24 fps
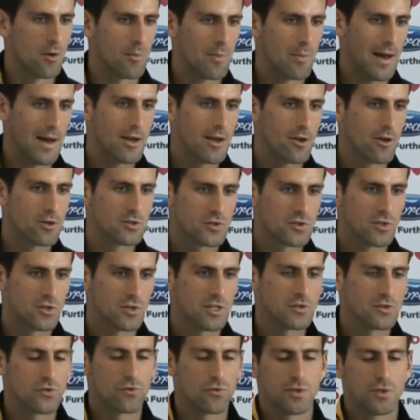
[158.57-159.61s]
body also
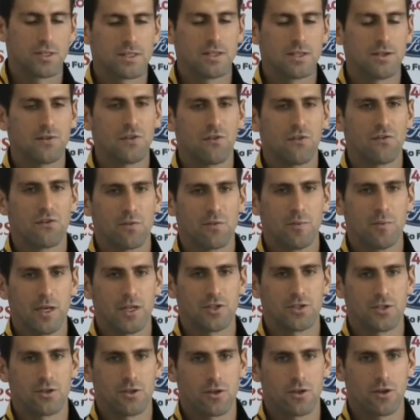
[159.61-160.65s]
needs to receive the
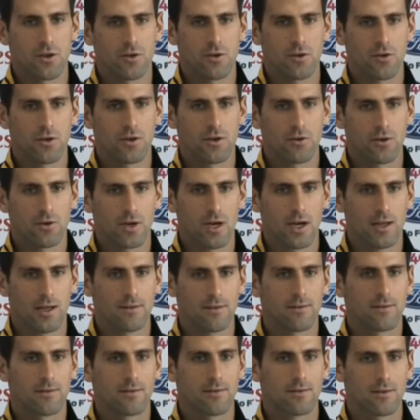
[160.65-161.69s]
information. You
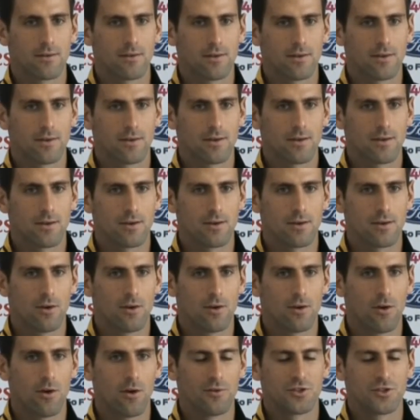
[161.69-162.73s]
can't
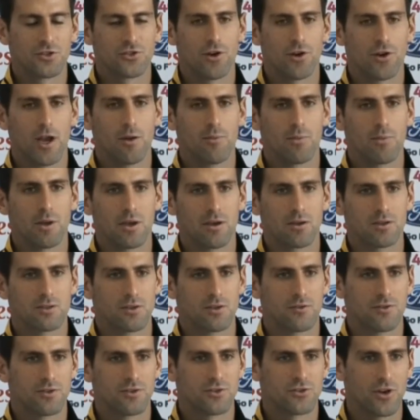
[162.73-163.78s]
overtrain, because
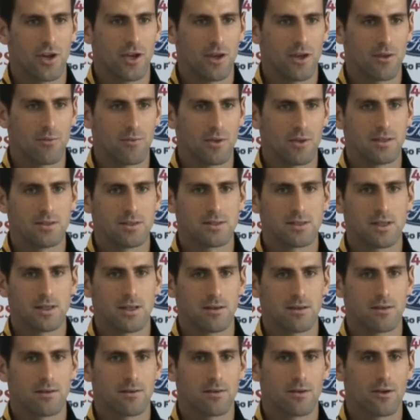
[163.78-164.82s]
overtraining means
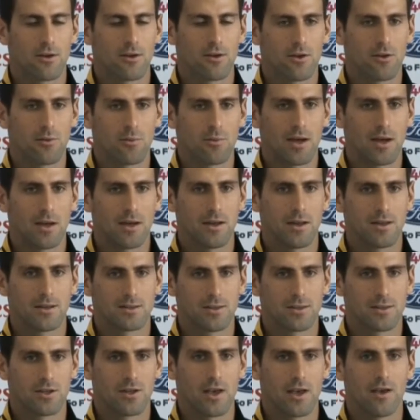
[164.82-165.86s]
that your body does
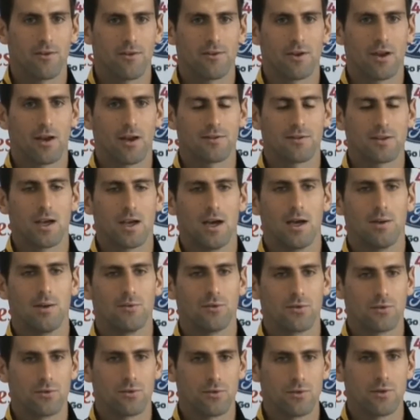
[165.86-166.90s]
not have enough time
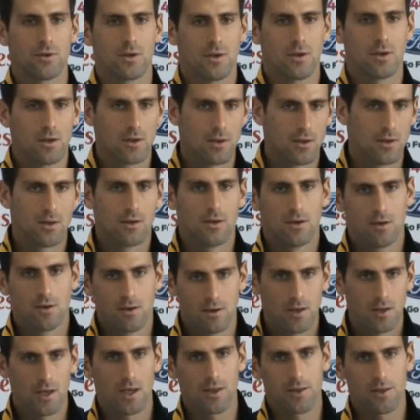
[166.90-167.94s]
to
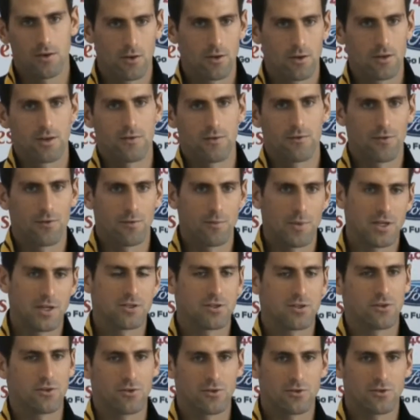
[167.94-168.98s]
get all the
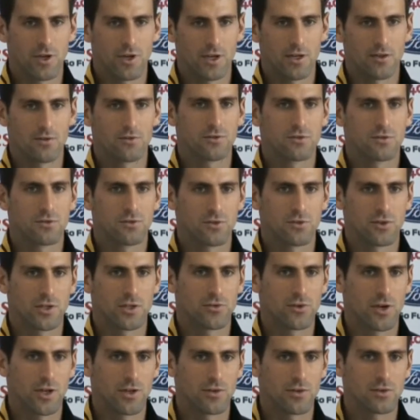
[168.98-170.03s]
information you're trying
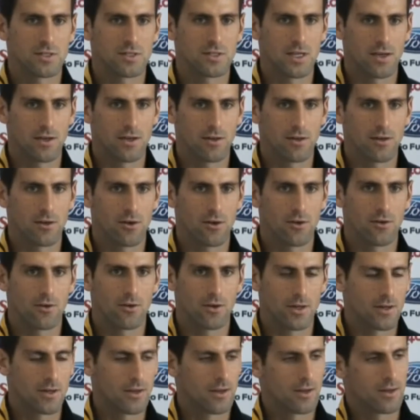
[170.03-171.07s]
to send it. And
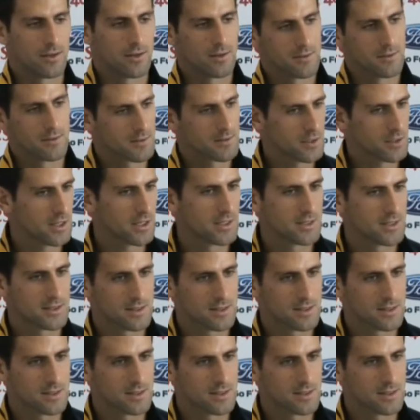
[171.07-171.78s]
so